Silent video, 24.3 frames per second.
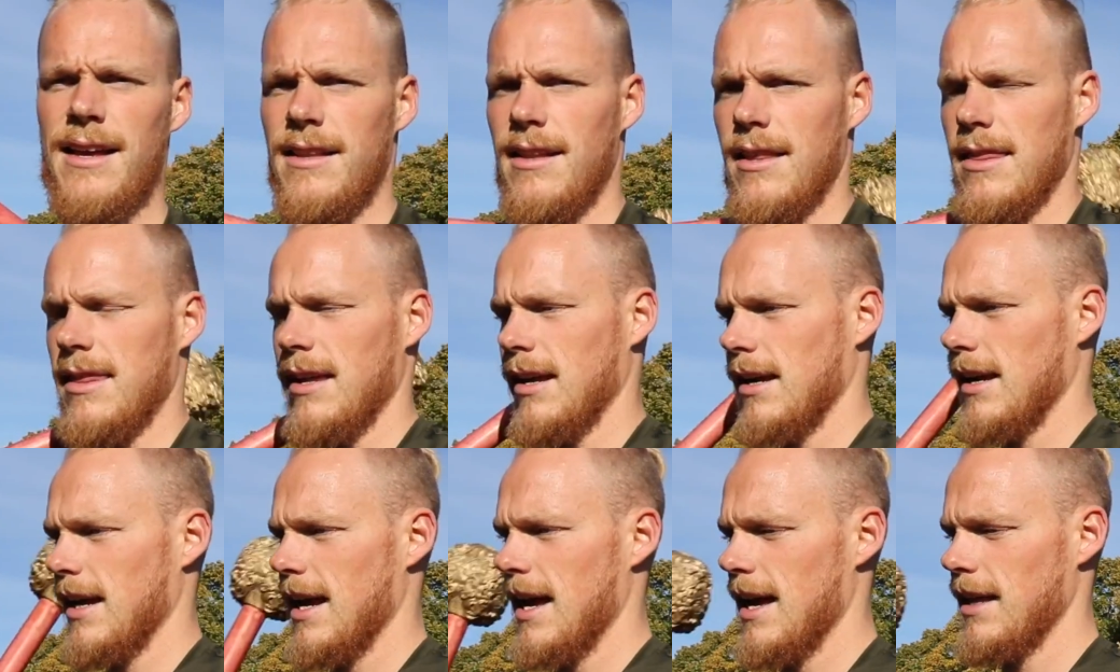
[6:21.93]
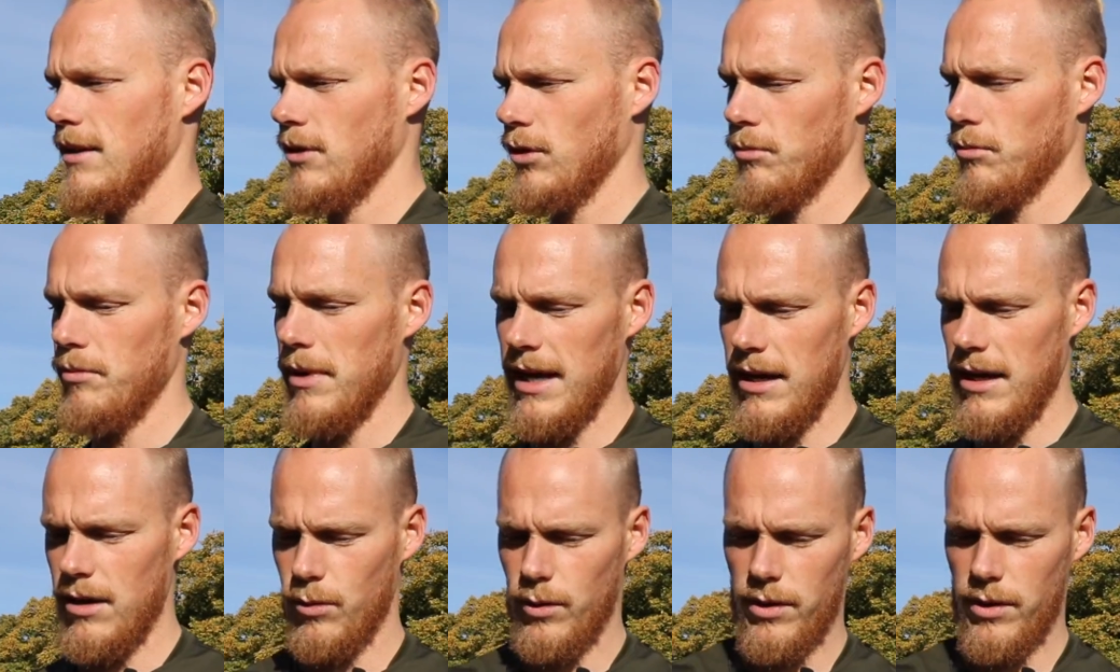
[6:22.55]
the thicker handle
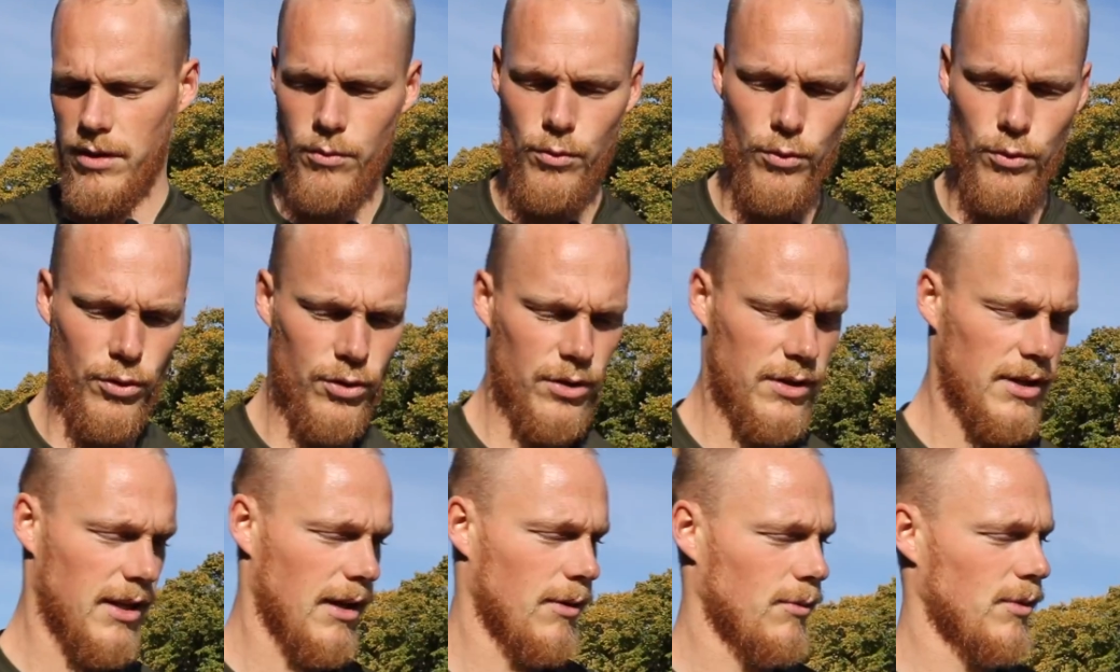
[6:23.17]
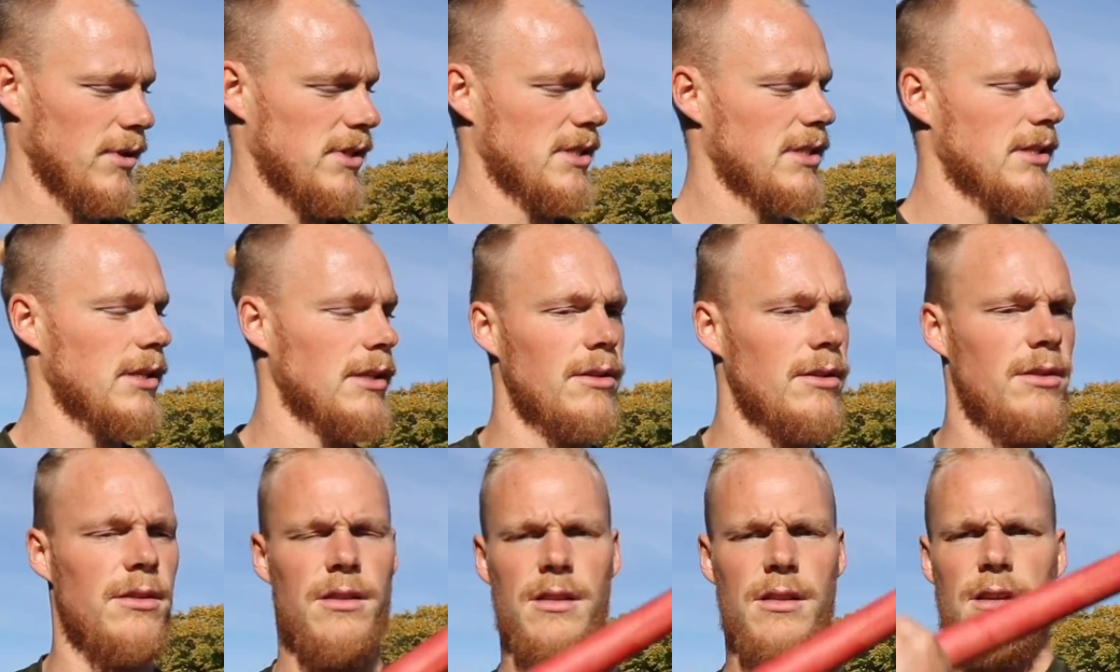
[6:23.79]
better with wood than with
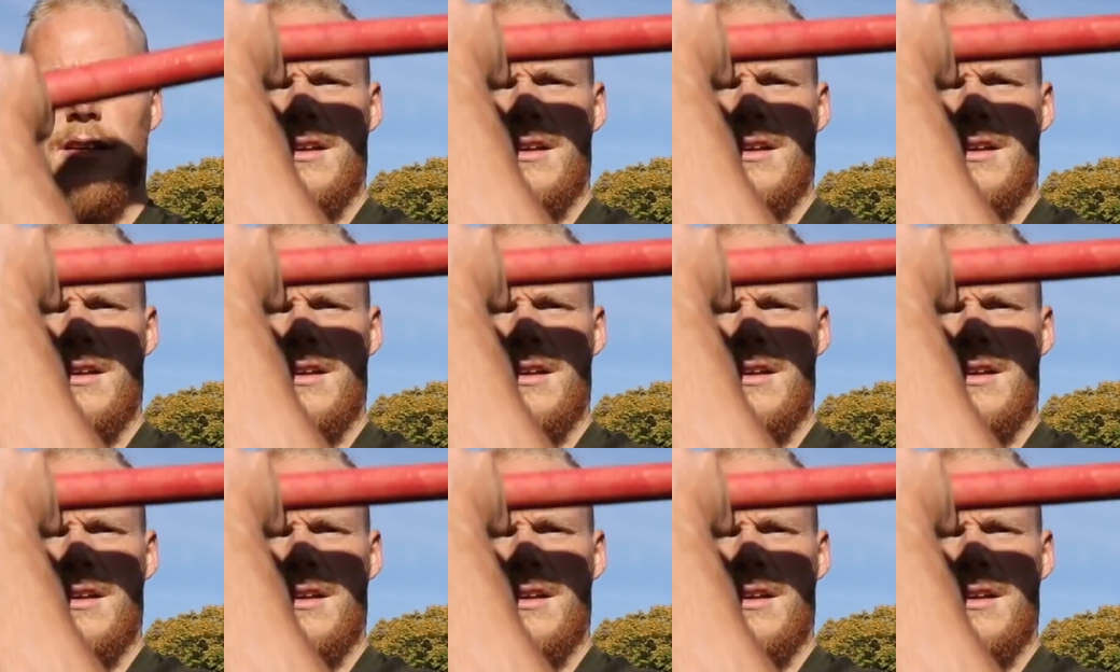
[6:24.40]
steel,